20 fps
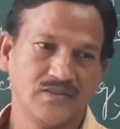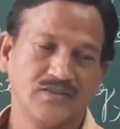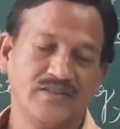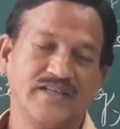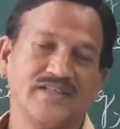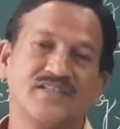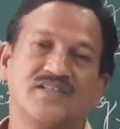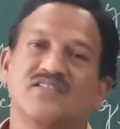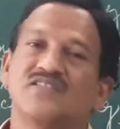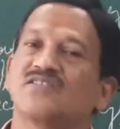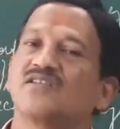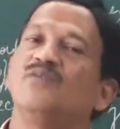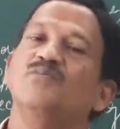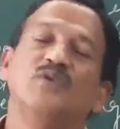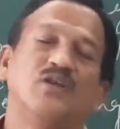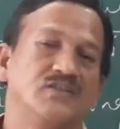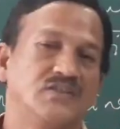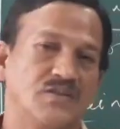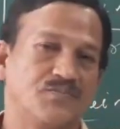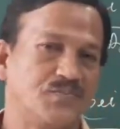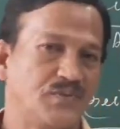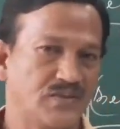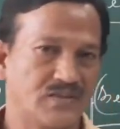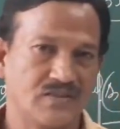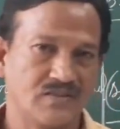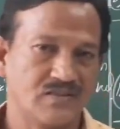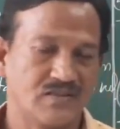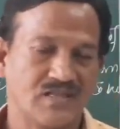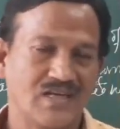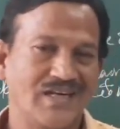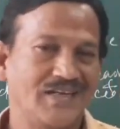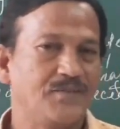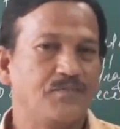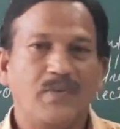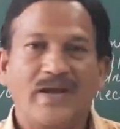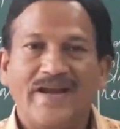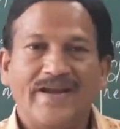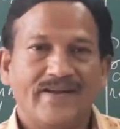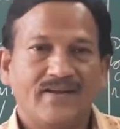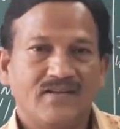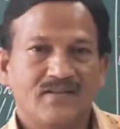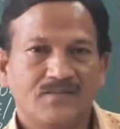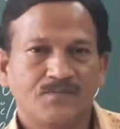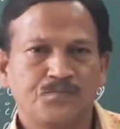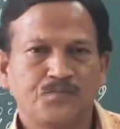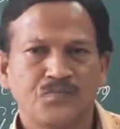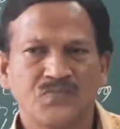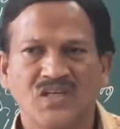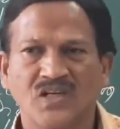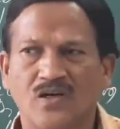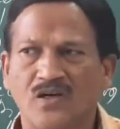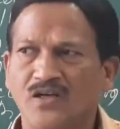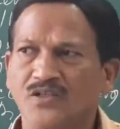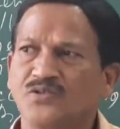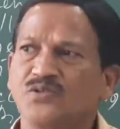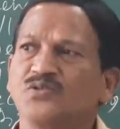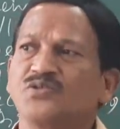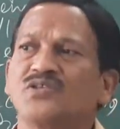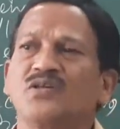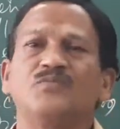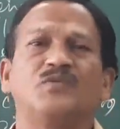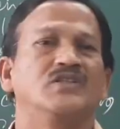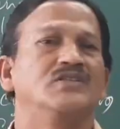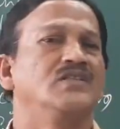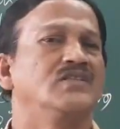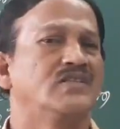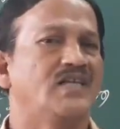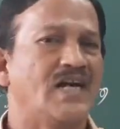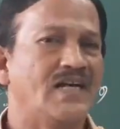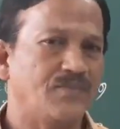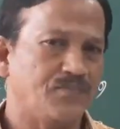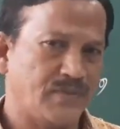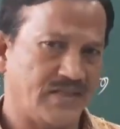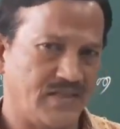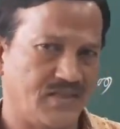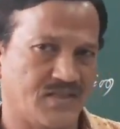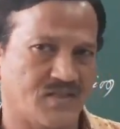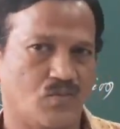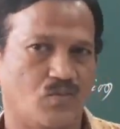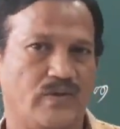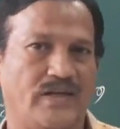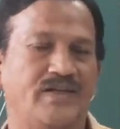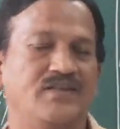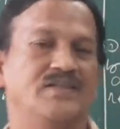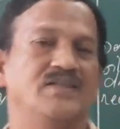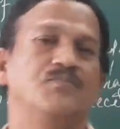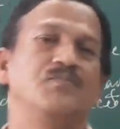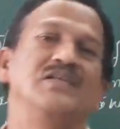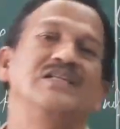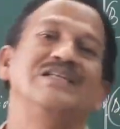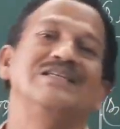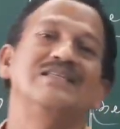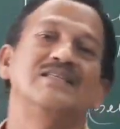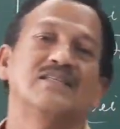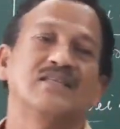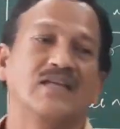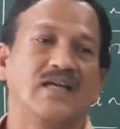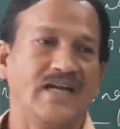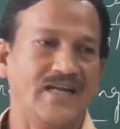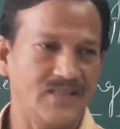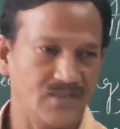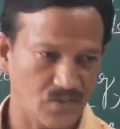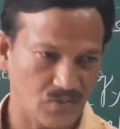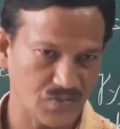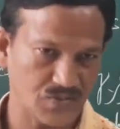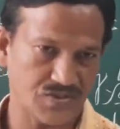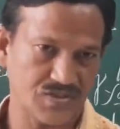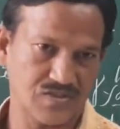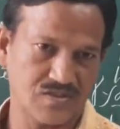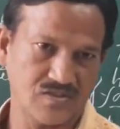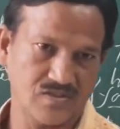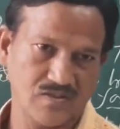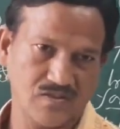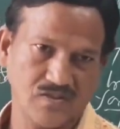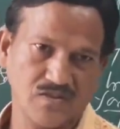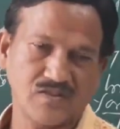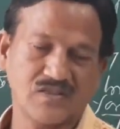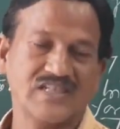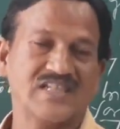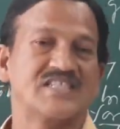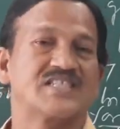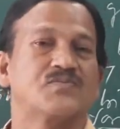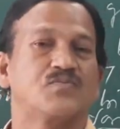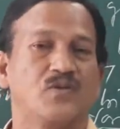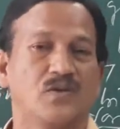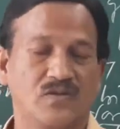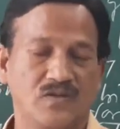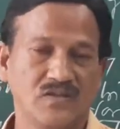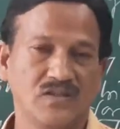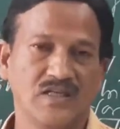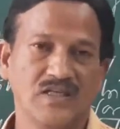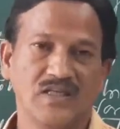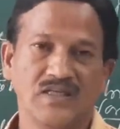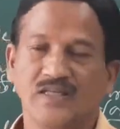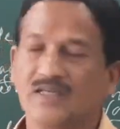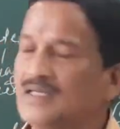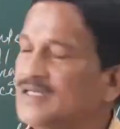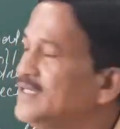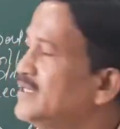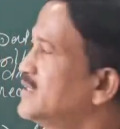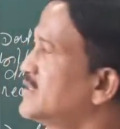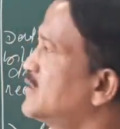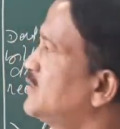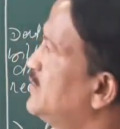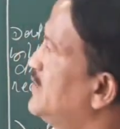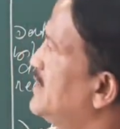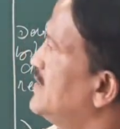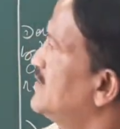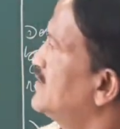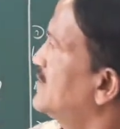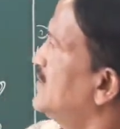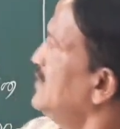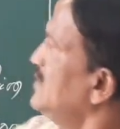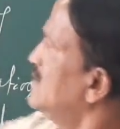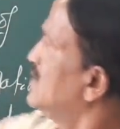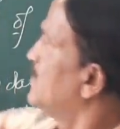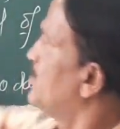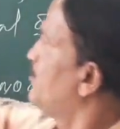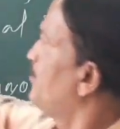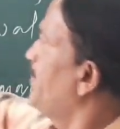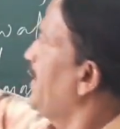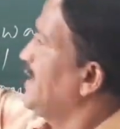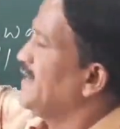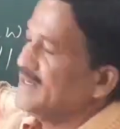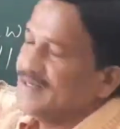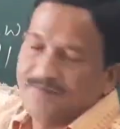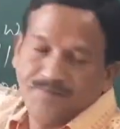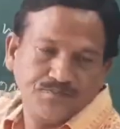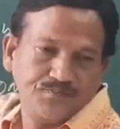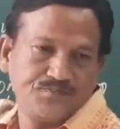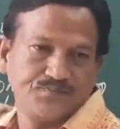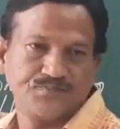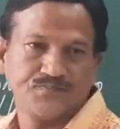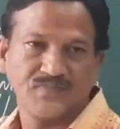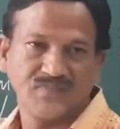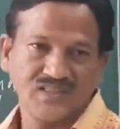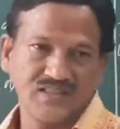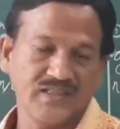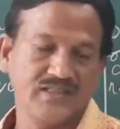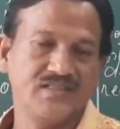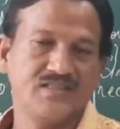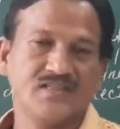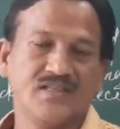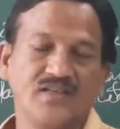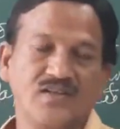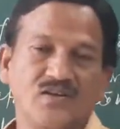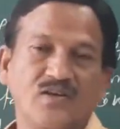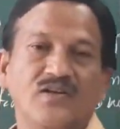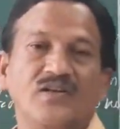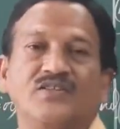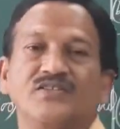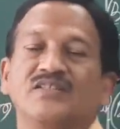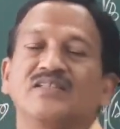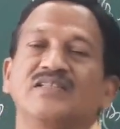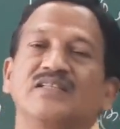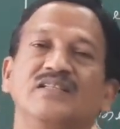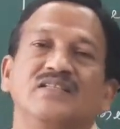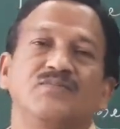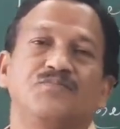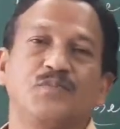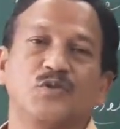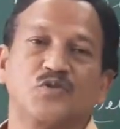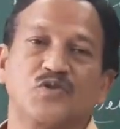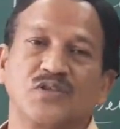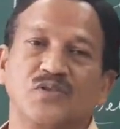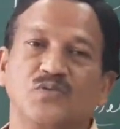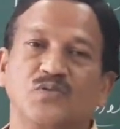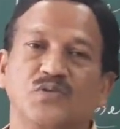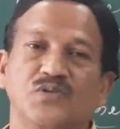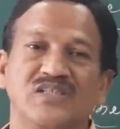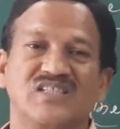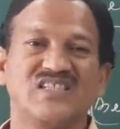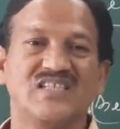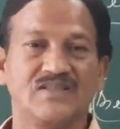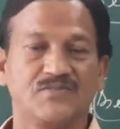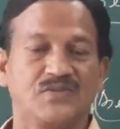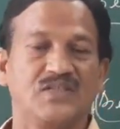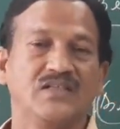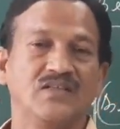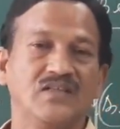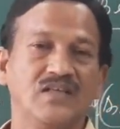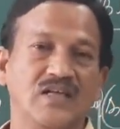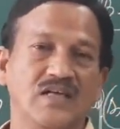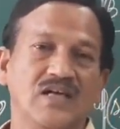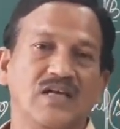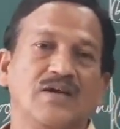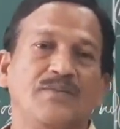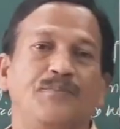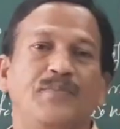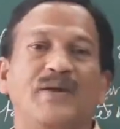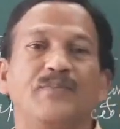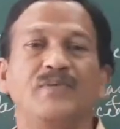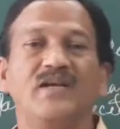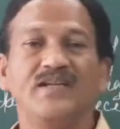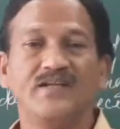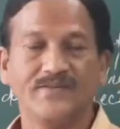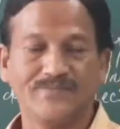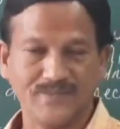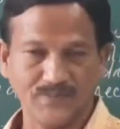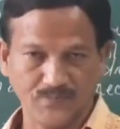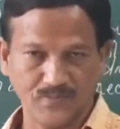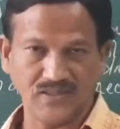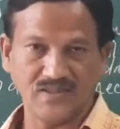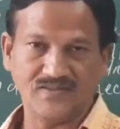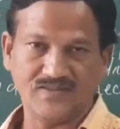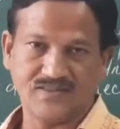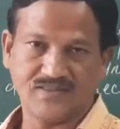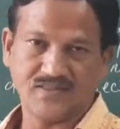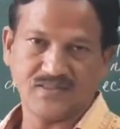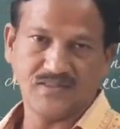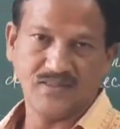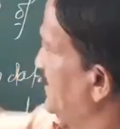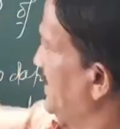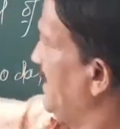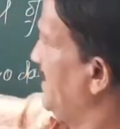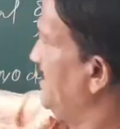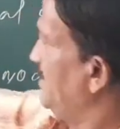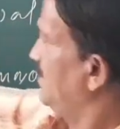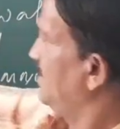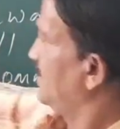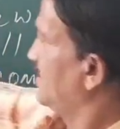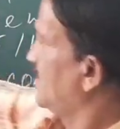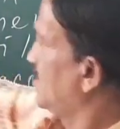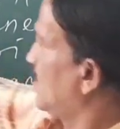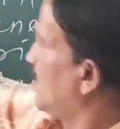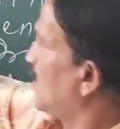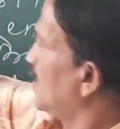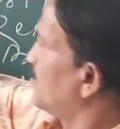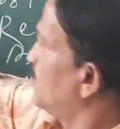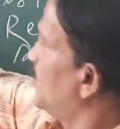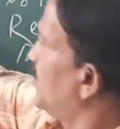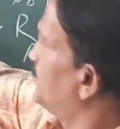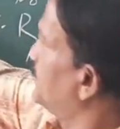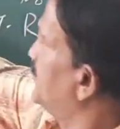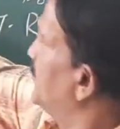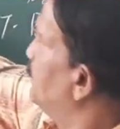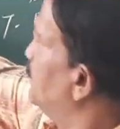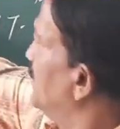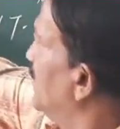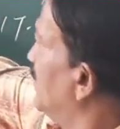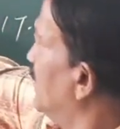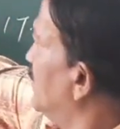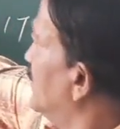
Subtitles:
That some other persons like bank or to some other third parties when the bill is endorsed or transferred. So that is the paid. That is the none other than the person who receives the payment of the bills. Then term of the bill.